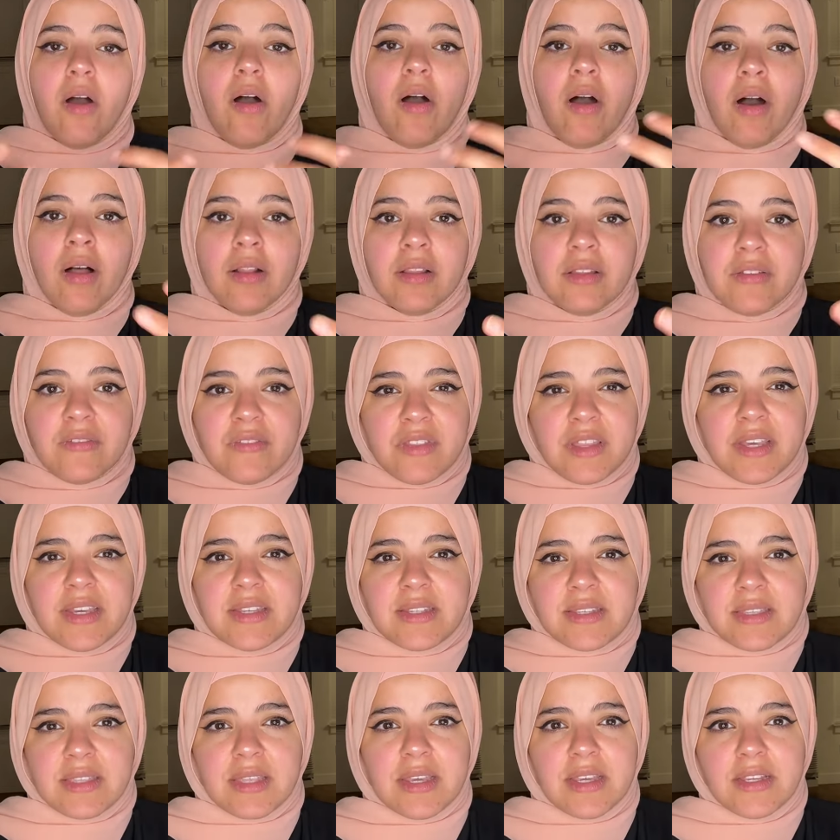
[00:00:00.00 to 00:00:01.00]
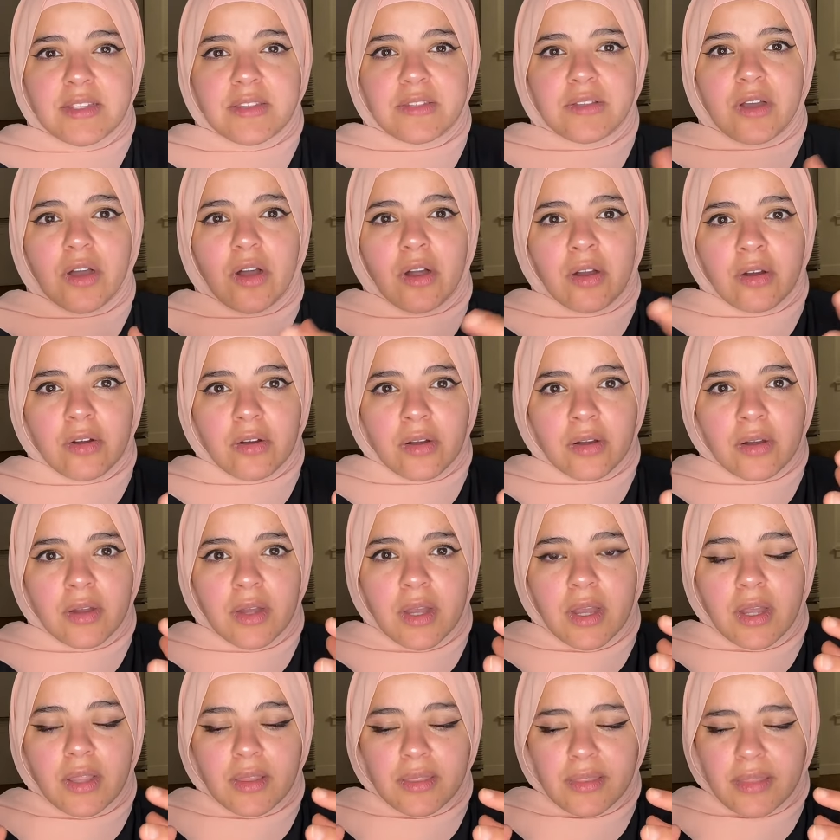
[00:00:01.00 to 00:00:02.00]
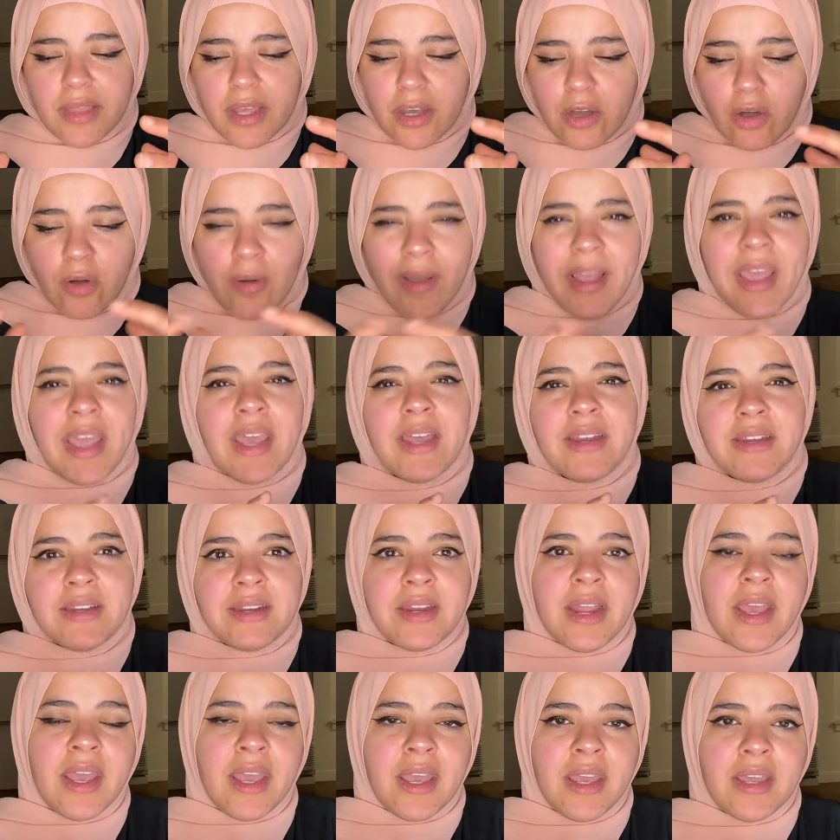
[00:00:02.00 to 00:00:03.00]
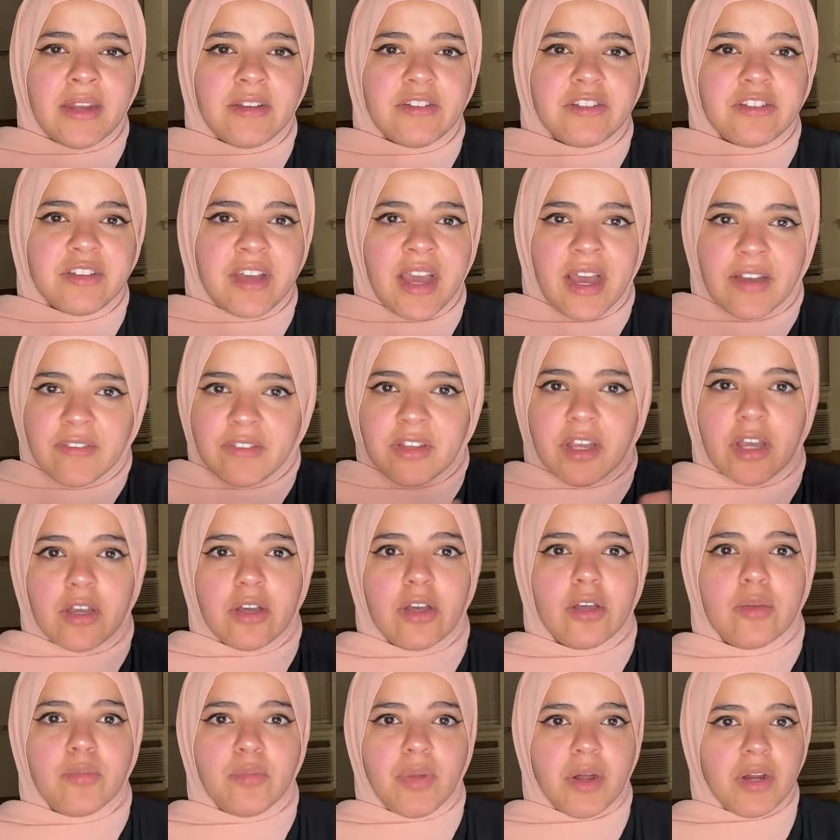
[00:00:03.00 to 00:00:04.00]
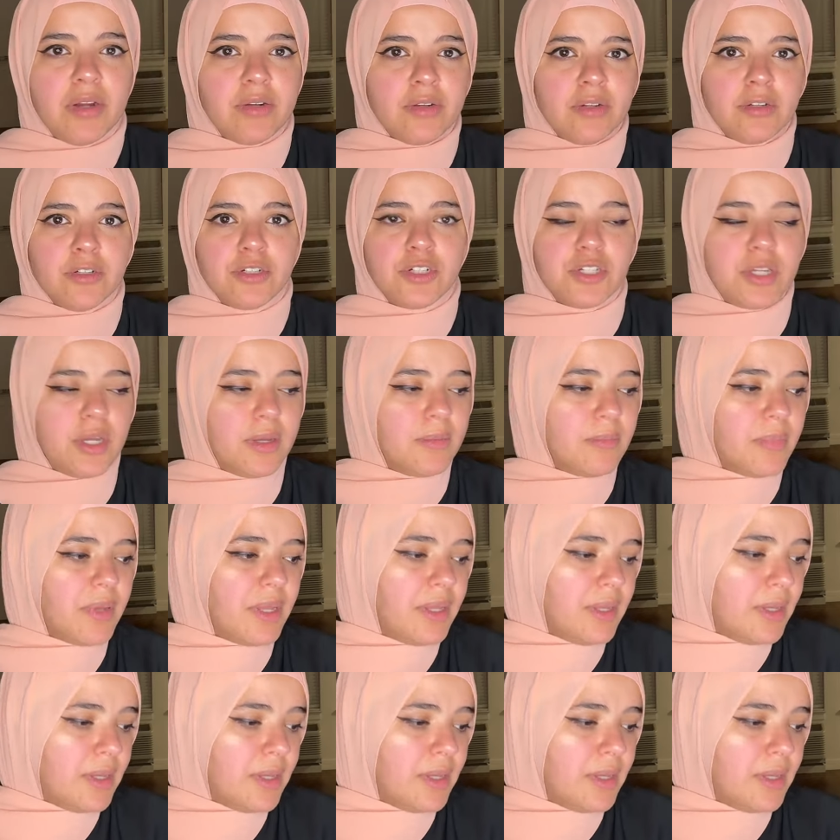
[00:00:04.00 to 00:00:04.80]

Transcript: All of these things are, they go hand in hand to having a good partnership.